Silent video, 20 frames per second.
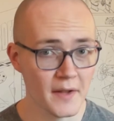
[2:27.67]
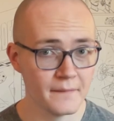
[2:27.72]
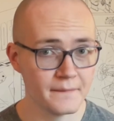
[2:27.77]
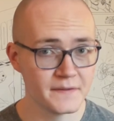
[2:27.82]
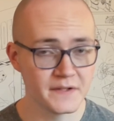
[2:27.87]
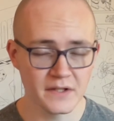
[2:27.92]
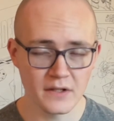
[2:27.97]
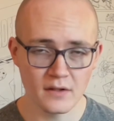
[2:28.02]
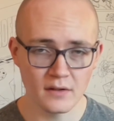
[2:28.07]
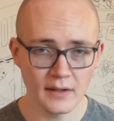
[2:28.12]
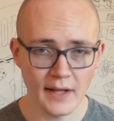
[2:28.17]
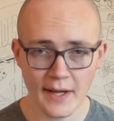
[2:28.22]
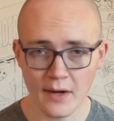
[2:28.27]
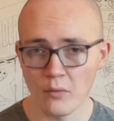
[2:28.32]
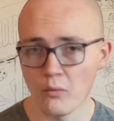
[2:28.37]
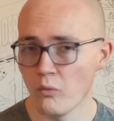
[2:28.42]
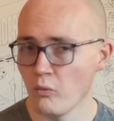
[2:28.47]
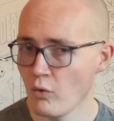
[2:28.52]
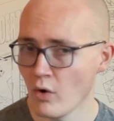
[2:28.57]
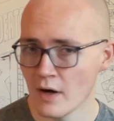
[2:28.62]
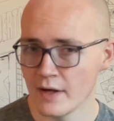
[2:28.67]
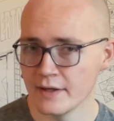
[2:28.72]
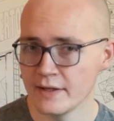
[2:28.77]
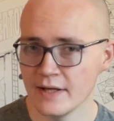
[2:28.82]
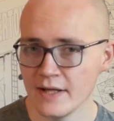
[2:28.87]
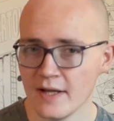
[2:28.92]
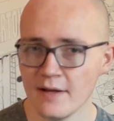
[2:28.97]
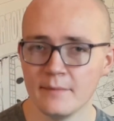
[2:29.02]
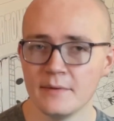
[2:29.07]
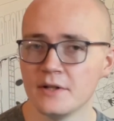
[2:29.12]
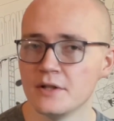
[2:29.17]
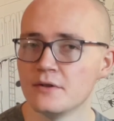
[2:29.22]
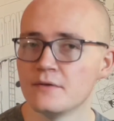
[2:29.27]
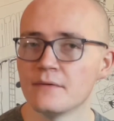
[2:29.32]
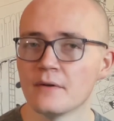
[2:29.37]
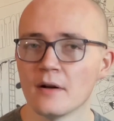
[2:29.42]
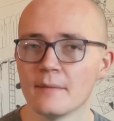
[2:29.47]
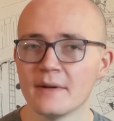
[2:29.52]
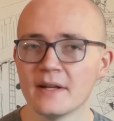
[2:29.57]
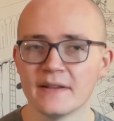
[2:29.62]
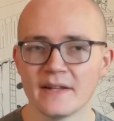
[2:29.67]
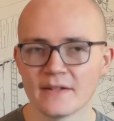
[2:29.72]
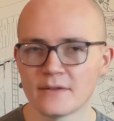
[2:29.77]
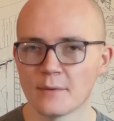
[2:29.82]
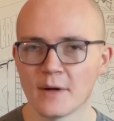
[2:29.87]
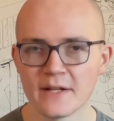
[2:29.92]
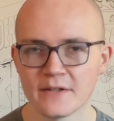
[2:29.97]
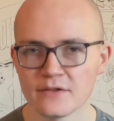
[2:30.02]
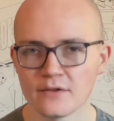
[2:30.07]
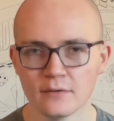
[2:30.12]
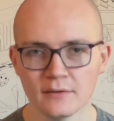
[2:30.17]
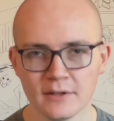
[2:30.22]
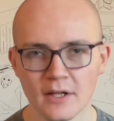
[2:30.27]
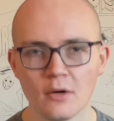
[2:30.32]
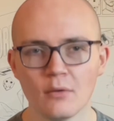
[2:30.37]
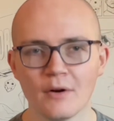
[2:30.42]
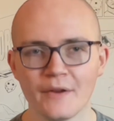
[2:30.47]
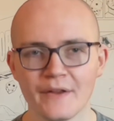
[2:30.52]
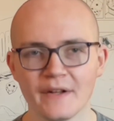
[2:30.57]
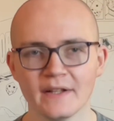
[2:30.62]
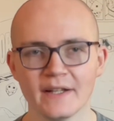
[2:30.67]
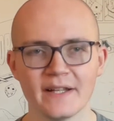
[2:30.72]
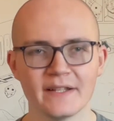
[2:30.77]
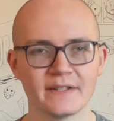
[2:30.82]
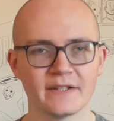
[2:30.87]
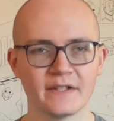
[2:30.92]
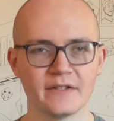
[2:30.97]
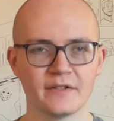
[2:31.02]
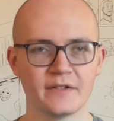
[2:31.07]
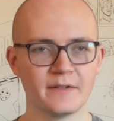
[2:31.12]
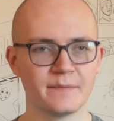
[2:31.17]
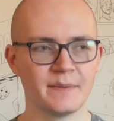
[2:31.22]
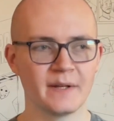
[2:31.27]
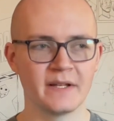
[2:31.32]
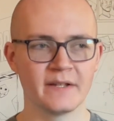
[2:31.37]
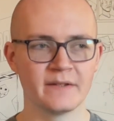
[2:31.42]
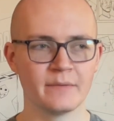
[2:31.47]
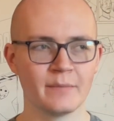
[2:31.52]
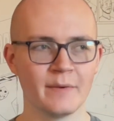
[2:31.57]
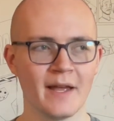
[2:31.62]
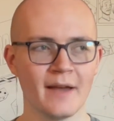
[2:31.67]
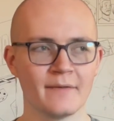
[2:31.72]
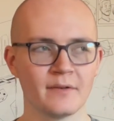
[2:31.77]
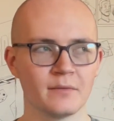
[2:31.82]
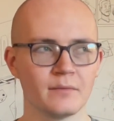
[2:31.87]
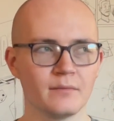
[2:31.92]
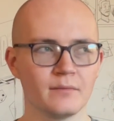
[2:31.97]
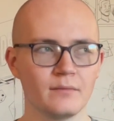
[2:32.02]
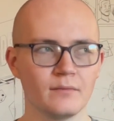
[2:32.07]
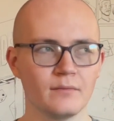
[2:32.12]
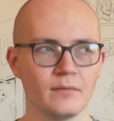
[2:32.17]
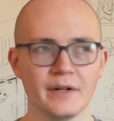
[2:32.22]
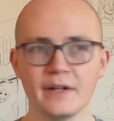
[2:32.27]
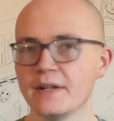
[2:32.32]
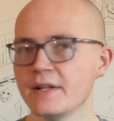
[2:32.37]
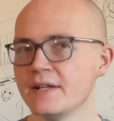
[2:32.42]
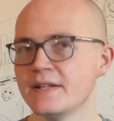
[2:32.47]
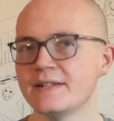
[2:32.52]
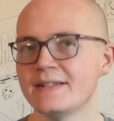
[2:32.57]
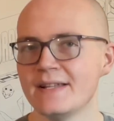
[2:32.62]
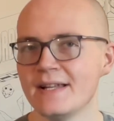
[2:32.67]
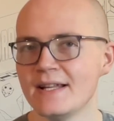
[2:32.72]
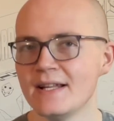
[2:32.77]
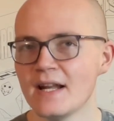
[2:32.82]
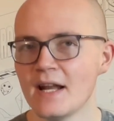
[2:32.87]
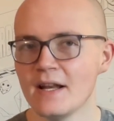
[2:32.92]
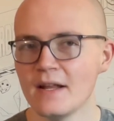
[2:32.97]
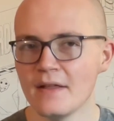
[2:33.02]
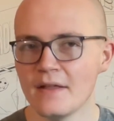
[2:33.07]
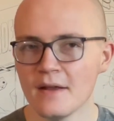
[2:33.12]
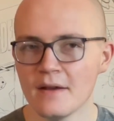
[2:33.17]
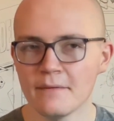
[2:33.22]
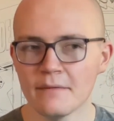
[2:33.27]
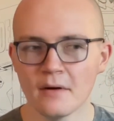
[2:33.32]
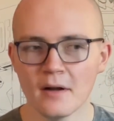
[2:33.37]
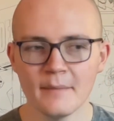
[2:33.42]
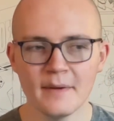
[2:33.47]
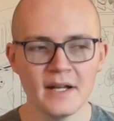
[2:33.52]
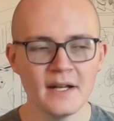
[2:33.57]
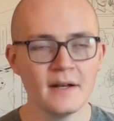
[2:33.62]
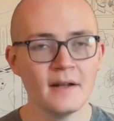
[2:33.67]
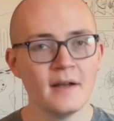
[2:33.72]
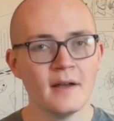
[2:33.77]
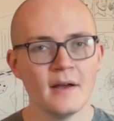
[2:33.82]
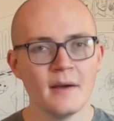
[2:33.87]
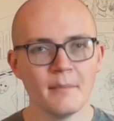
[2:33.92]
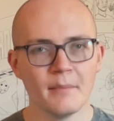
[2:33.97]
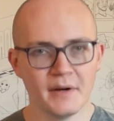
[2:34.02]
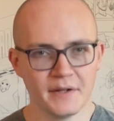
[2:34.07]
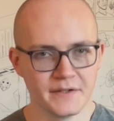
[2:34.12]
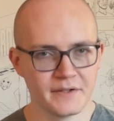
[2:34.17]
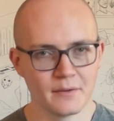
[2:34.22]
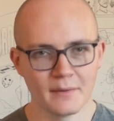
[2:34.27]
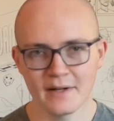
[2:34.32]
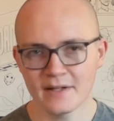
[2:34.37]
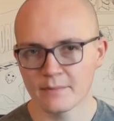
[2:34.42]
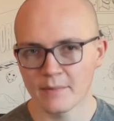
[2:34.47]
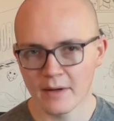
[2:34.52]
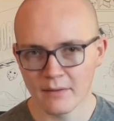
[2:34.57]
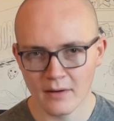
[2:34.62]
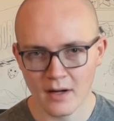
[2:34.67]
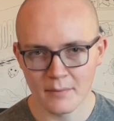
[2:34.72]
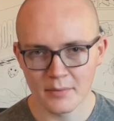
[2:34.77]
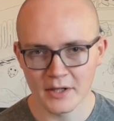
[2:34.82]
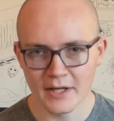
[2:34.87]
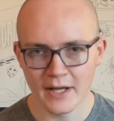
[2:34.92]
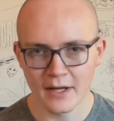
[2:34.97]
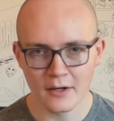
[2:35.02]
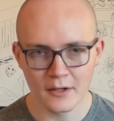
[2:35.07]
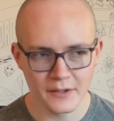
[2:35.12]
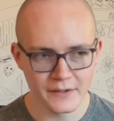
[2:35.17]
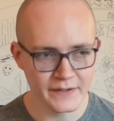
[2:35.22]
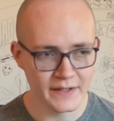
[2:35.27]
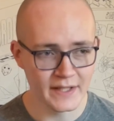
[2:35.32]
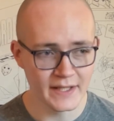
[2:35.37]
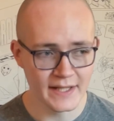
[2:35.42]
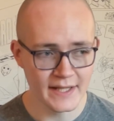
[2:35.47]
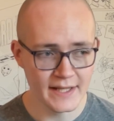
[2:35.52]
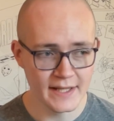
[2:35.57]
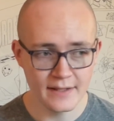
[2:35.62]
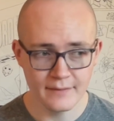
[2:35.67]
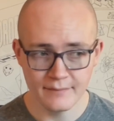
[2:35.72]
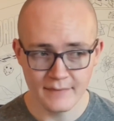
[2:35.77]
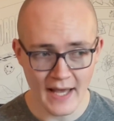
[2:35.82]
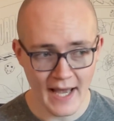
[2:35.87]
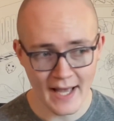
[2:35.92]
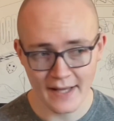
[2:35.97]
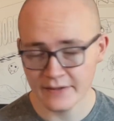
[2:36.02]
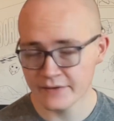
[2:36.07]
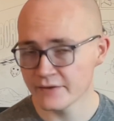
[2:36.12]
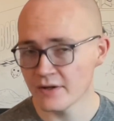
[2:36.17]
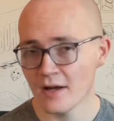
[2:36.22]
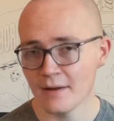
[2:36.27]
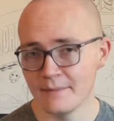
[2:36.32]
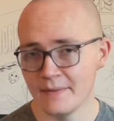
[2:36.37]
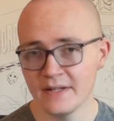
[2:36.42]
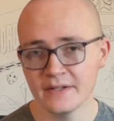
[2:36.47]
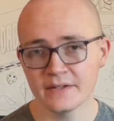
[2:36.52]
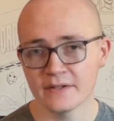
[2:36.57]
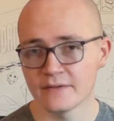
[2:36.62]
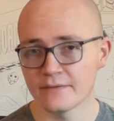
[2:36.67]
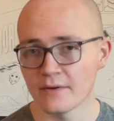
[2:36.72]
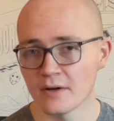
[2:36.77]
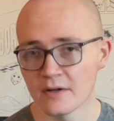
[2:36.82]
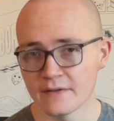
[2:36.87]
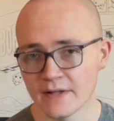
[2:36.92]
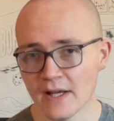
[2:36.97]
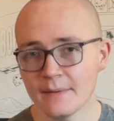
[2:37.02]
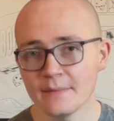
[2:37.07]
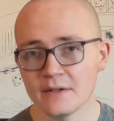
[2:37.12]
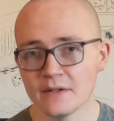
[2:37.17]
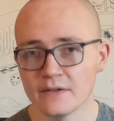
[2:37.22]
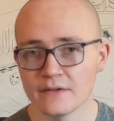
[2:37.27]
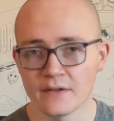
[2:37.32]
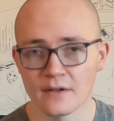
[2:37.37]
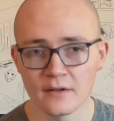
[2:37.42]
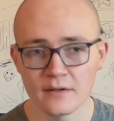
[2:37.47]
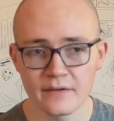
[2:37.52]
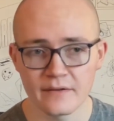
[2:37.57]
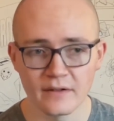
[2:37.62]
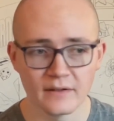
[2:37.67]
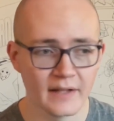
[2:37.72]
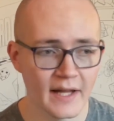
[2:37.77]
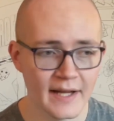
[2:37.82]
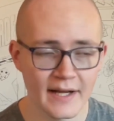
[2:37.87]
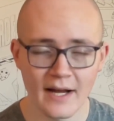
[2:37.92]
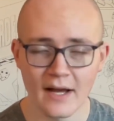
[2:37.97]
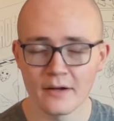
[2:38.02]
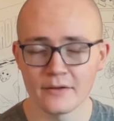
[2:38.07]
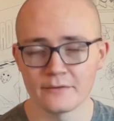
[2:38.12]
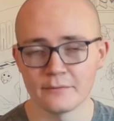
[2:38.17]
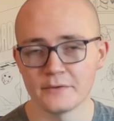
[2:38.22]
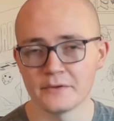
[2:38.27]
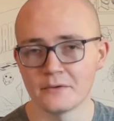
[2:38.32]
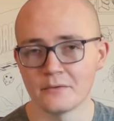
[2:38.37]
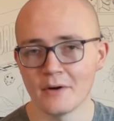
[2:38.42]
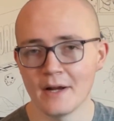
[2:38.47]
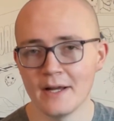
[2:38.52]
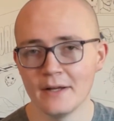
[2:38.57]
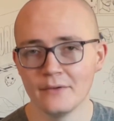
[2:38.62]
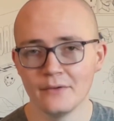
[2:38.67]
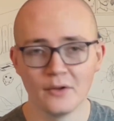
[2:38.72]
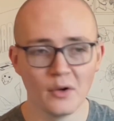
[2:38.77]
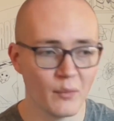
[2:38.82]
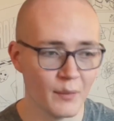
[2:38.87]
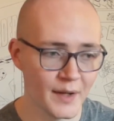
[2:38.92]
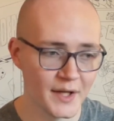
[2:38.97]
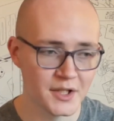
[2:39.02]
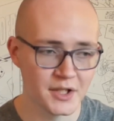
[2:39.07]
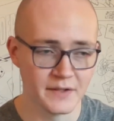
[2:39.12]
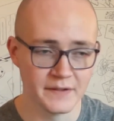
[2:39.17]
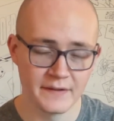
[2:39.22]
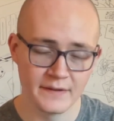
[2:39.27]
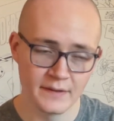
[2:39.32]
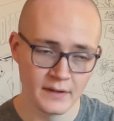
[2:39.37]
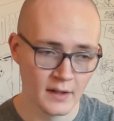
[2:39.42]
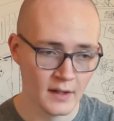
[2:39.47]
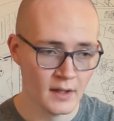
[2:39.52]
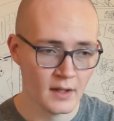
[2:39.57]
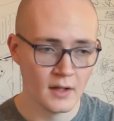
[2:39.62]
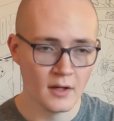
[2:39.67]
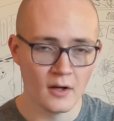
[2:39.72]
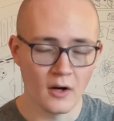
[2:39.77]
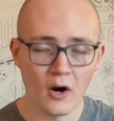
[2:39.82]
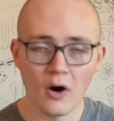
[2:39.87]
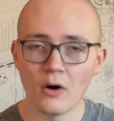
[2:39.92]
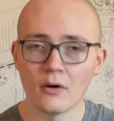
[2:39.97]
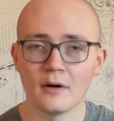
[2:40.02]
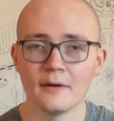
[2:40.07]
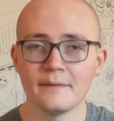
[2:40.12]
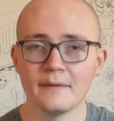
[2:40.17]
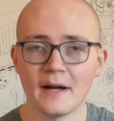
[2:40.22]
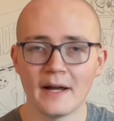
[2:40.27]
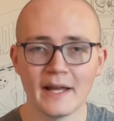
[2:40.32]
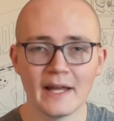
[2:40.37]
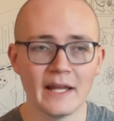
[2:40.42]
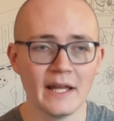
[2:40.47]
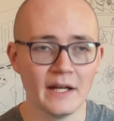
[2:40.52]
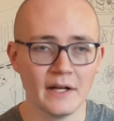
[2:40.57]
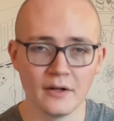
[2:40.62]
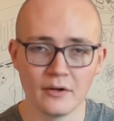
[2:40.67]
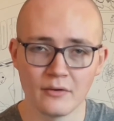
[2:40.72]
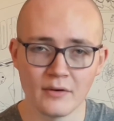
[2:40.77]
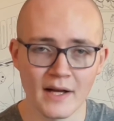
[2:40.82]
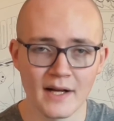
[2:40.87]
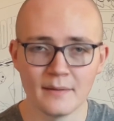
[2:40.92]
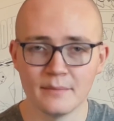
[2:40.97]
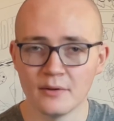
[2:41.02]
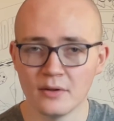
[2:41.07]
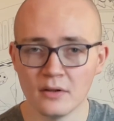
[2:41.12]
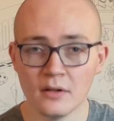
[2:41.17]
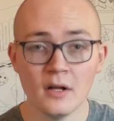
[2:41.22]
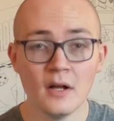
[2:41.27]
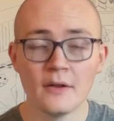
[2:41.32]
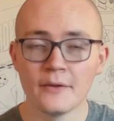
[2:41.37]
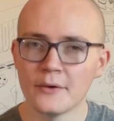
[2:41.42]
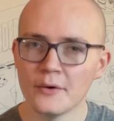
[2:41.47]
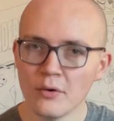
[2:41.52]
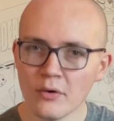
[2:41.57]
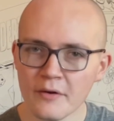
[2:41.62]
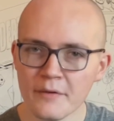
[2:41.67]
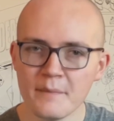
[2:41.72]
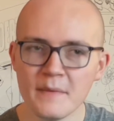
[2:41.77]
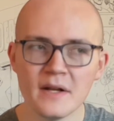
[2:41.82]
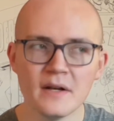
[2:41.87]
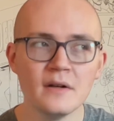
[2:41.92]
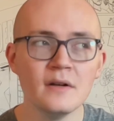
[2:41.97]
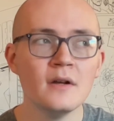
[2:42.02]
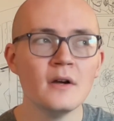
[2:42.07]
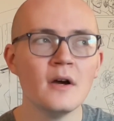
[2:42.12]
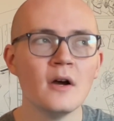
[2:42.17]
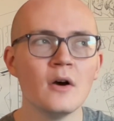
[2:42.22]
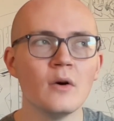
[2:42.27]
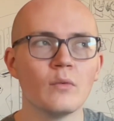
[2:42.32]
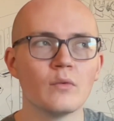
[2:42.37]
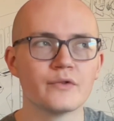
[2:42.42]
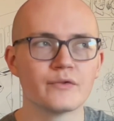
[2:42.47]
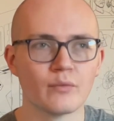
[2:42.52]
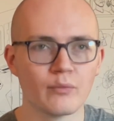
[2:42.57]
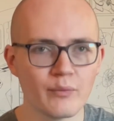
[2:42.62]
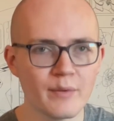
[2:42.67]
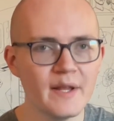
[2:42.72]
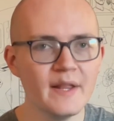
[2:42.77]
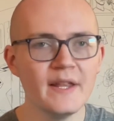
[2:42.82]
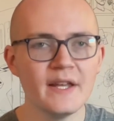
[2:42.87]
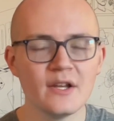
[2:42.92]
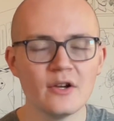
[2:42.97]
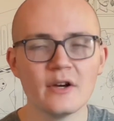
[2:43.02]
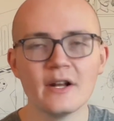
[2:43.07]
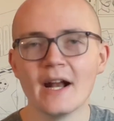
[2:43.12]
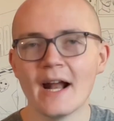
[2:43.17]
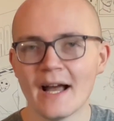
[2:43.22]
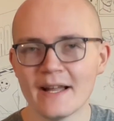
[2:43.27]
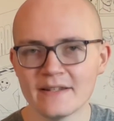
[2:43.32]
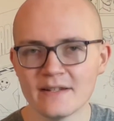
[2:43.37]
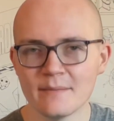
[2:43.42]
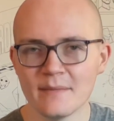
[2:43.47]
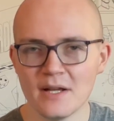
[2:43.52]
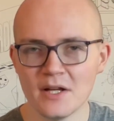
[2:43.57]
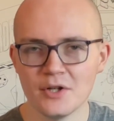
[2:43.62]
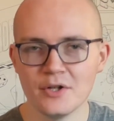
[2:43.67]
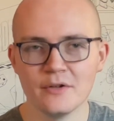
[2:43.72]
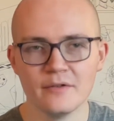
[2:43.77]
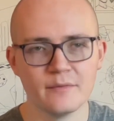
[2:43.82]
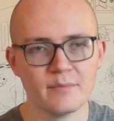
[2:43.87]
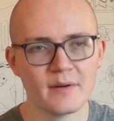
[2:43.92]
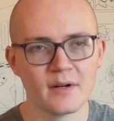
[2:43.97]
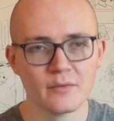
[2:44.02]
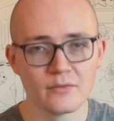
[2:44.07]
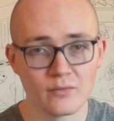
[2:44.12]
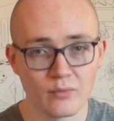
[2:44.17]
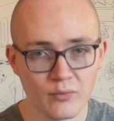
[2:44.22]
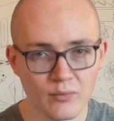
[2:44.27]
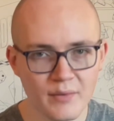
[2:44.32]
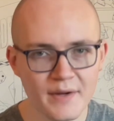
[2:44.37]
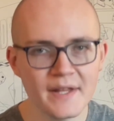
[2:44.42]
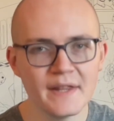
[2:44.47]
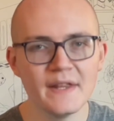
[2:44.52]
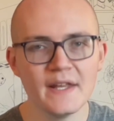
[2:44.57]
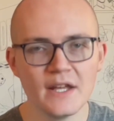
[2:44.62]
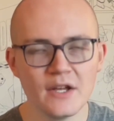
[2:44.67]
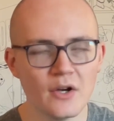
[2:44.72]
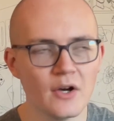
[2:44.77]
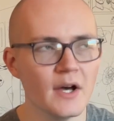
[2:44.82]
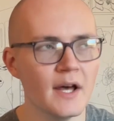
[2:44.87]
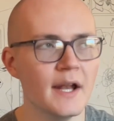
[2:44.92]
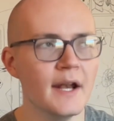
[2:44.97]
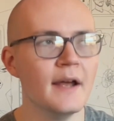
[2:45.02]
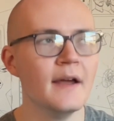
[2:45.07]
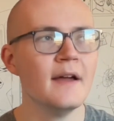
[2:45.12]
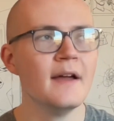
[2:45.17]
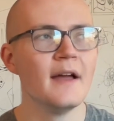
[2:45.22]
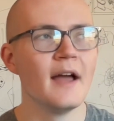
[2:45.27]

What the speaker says: You've seen like one image from it, that's why it's so low on the list, is just because we haven't really seen anything from it, but it's directed by Robert Eggers, and he has not missed as far as I'm concerned. The Lighthouse was great, The Witch is horrifying and incredible. The Northman was really good, it had some issues, but it was really good.